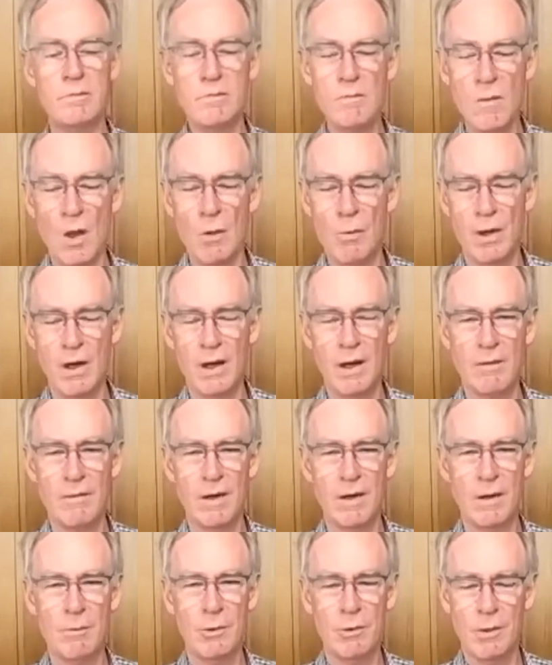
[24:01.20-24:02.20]
We have
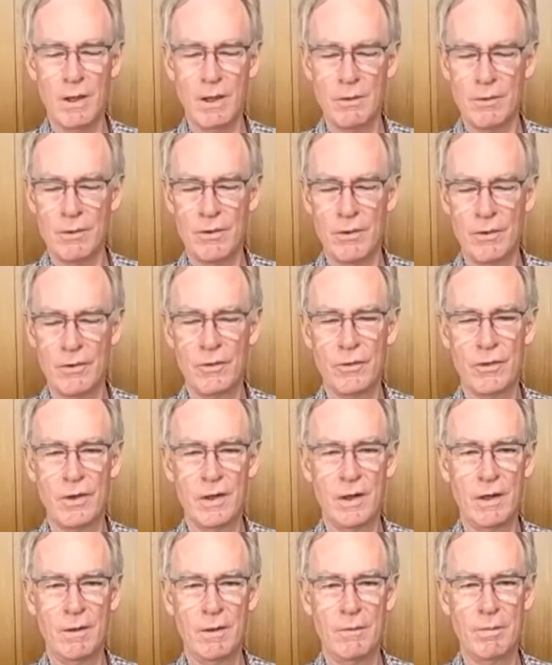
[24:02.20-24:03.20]
number 1, which is
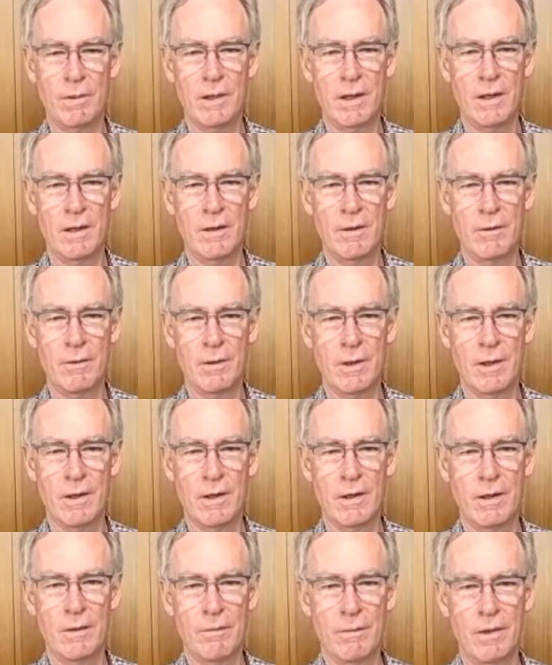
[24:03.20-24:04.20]
the Pinot Noir.
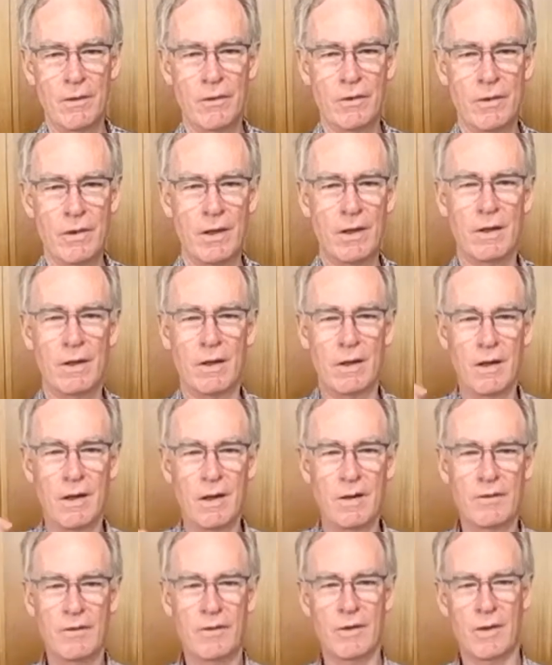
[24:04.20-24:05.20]
Let me see.
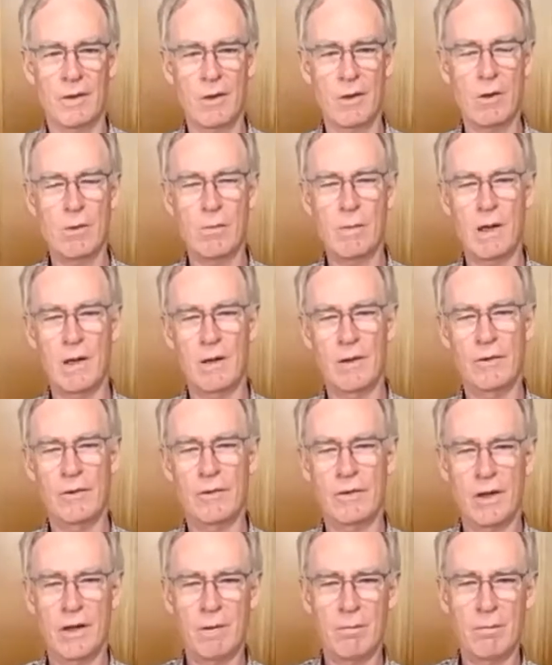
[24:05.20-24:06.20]
It's the Colmar
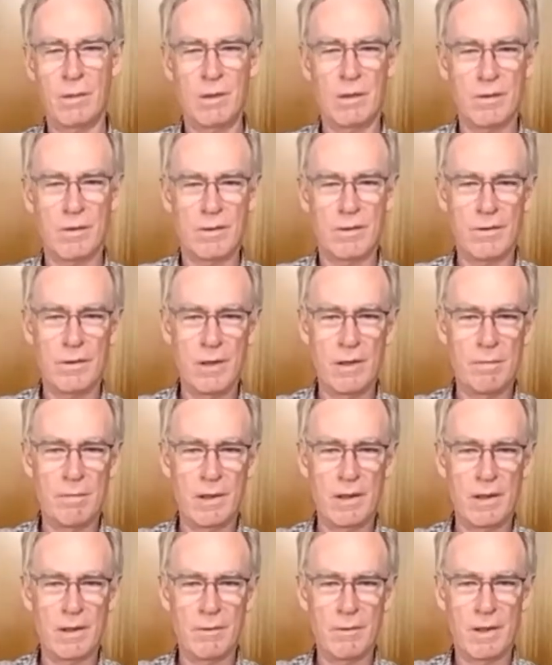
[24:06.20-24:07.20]
Estate Block 3
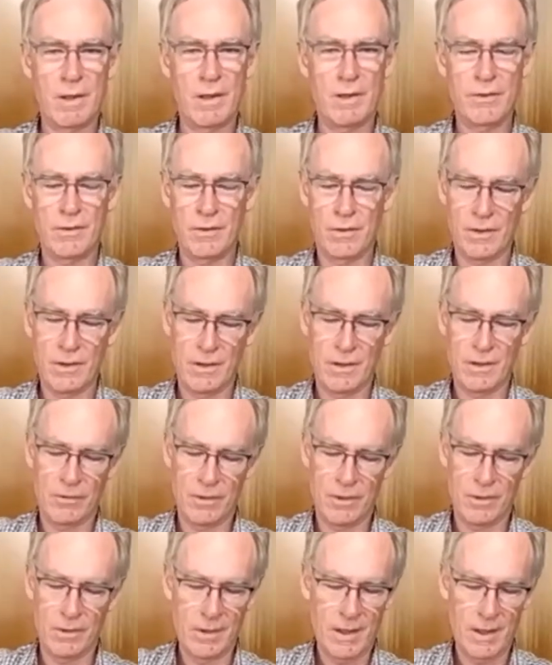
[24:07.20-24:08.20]
Pinot Noir
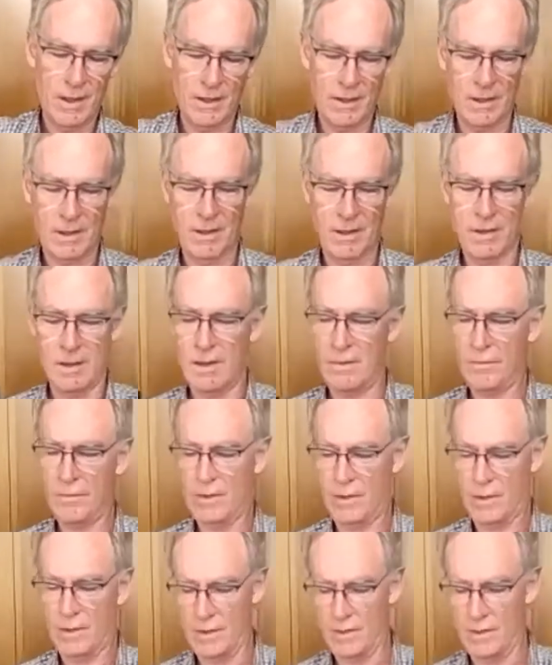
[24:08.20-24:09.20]
2018. I have to
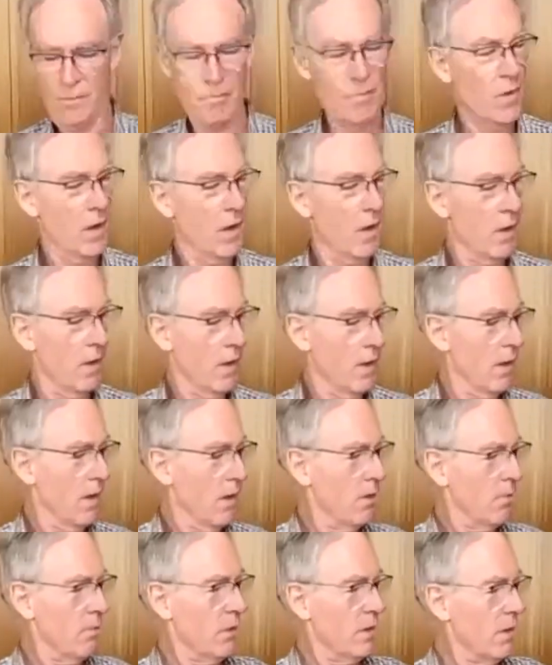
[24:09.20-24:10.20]
get
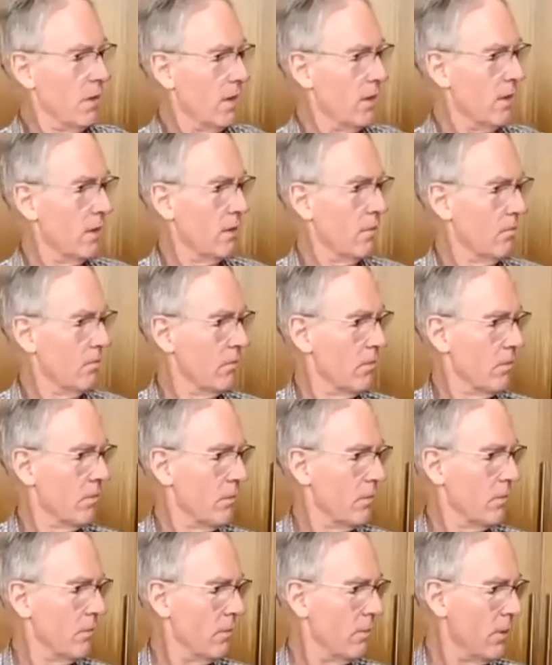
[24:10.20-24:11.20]
my
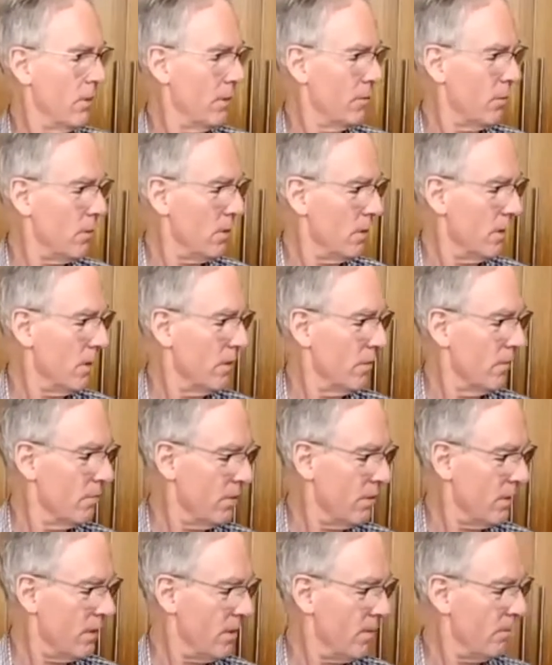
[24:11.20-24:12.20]
red wine,
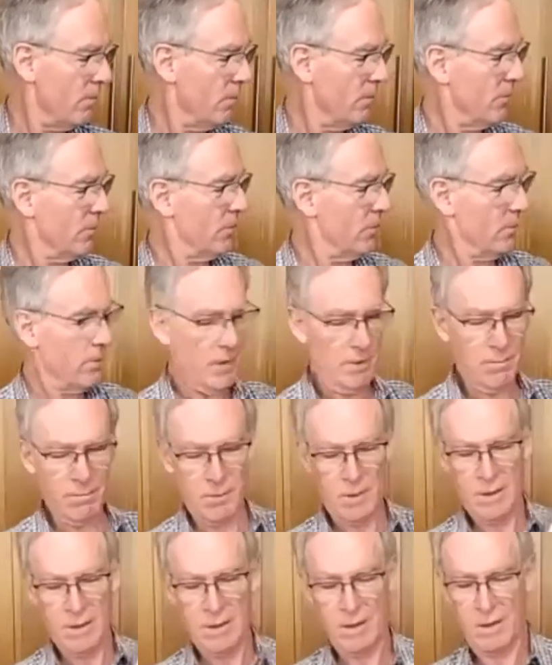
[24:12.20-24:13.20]
Plum's red
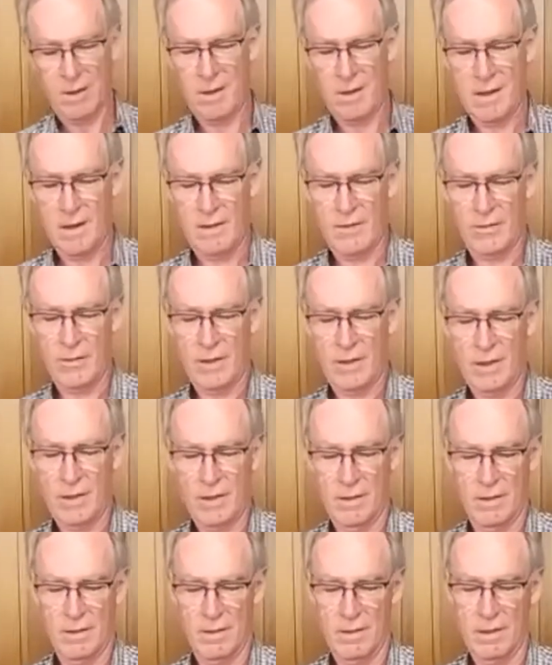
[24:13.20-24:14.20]
wine glass
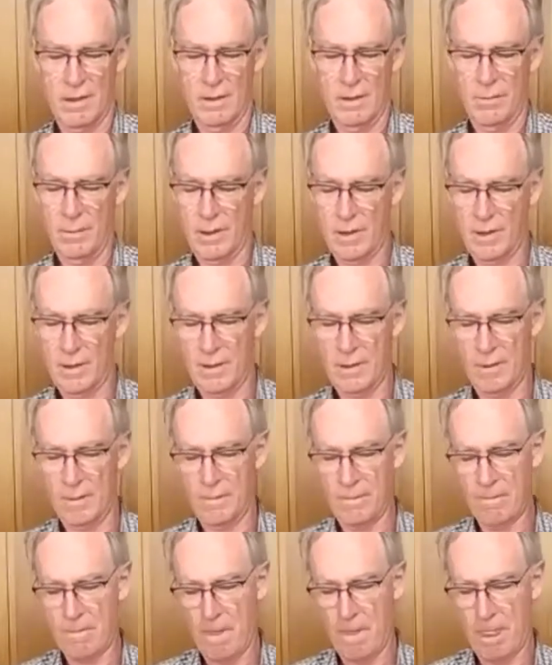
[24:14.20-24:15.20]
out. Here we go.